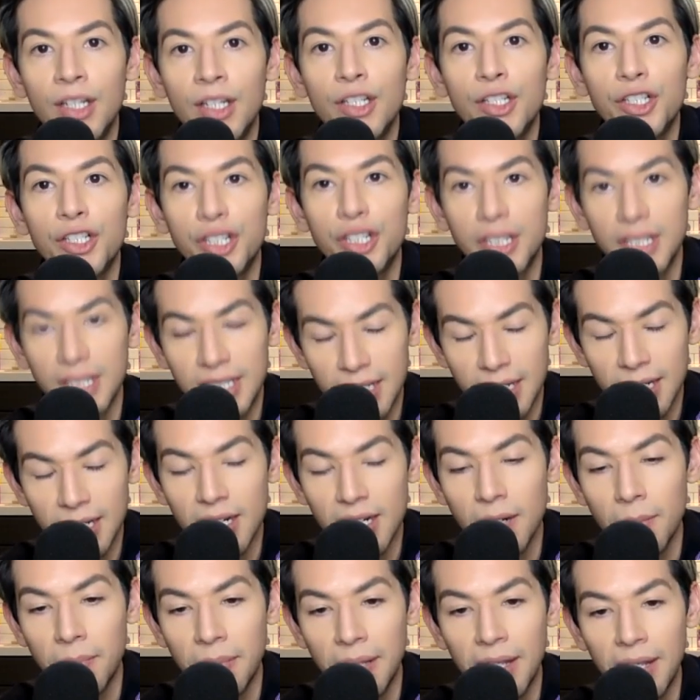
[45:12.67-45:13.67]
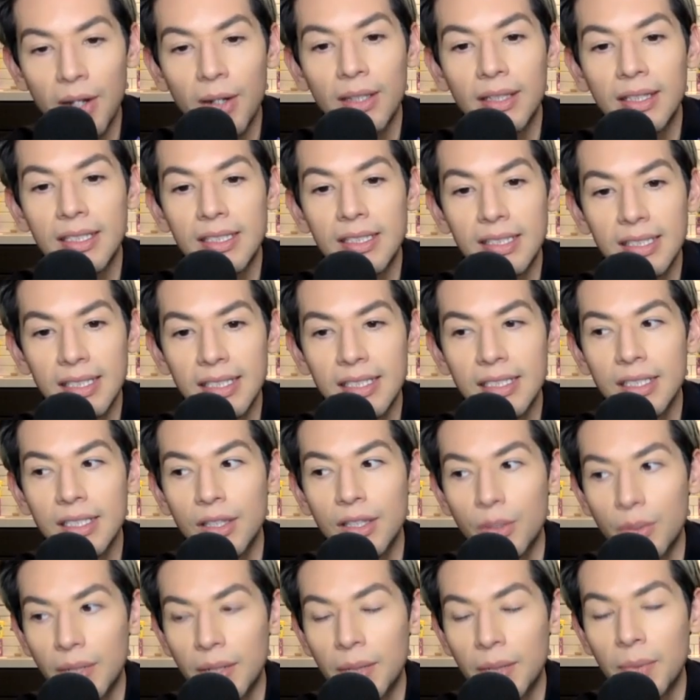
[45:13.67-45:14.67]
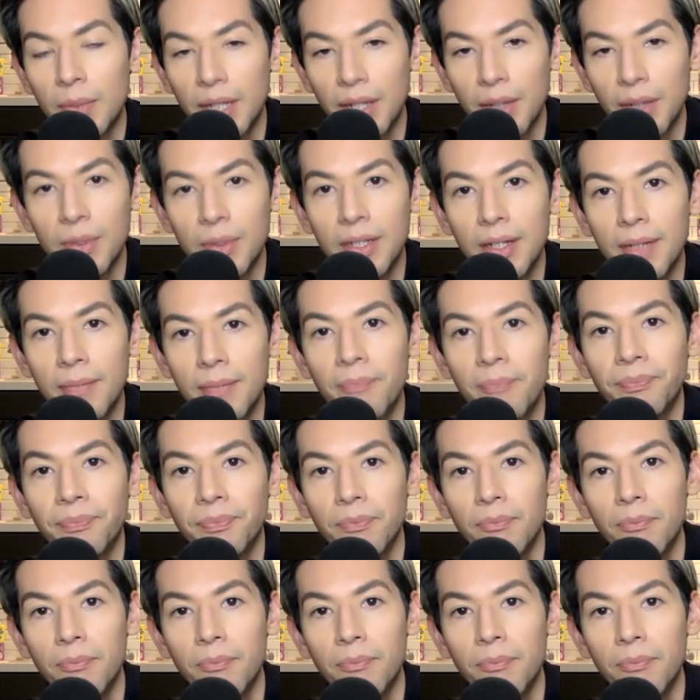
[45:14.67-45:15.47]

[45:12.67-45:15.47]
She didn't appear at the season three reunion